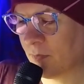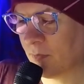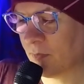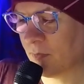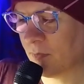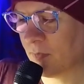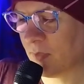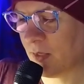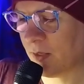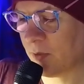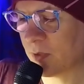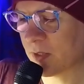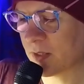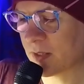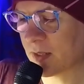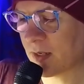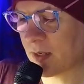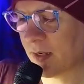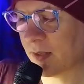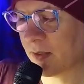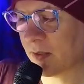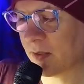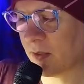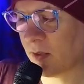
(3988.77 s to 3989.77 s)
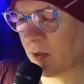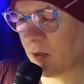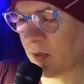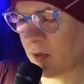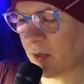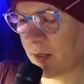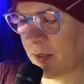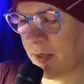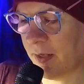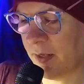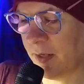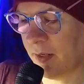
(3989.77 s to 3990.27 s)
It was like a
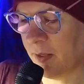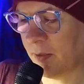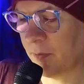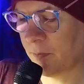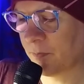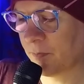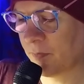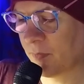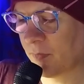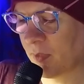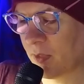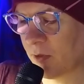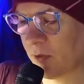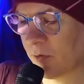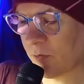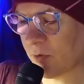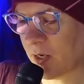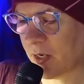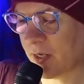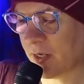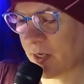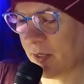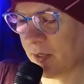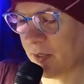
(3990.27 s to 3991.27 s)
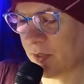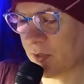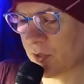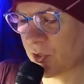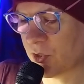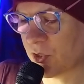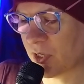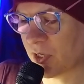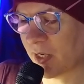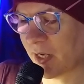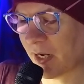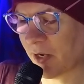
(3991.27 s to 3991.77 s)
holiday, riding in
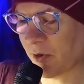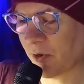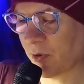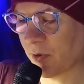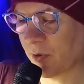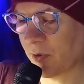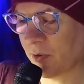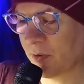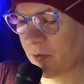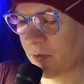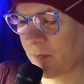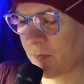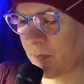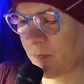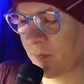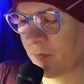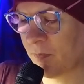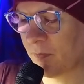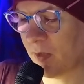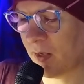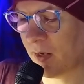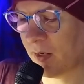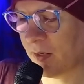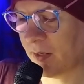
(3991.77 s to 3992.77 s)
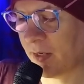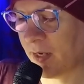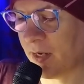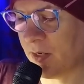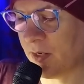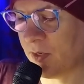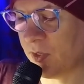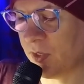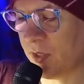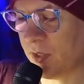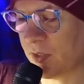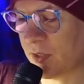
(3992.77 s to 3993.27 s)
Shigeru and
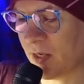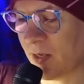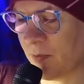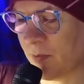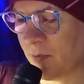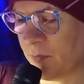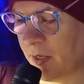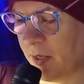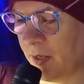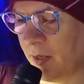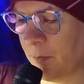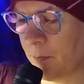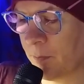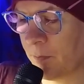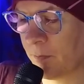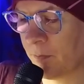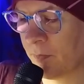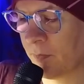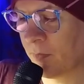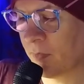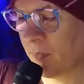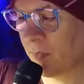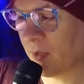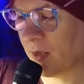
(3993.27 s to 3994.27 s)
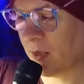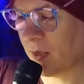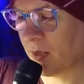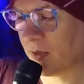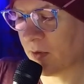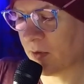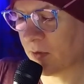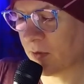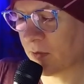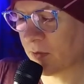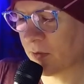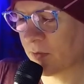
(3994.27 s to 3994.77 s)
Kenji's company,
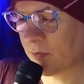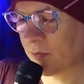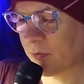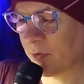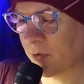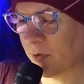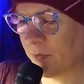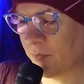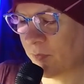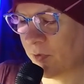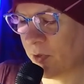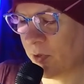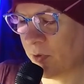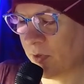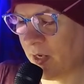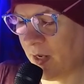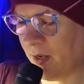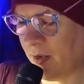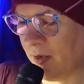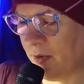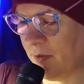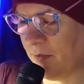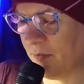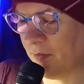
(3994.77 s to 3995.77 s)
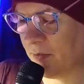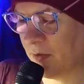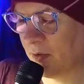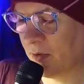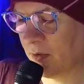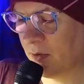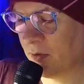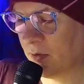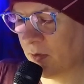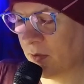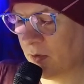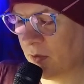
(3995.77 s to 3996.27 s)
and for a few days
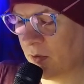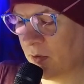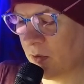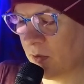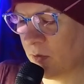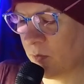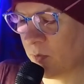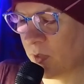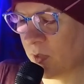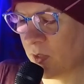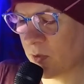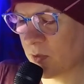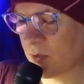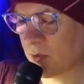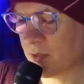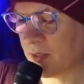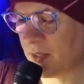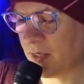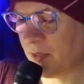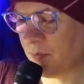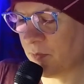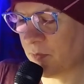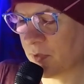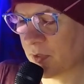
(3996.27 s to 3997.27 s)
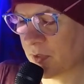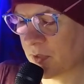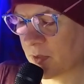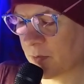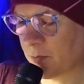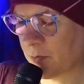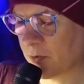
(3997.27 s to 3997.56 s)
we all seemed to put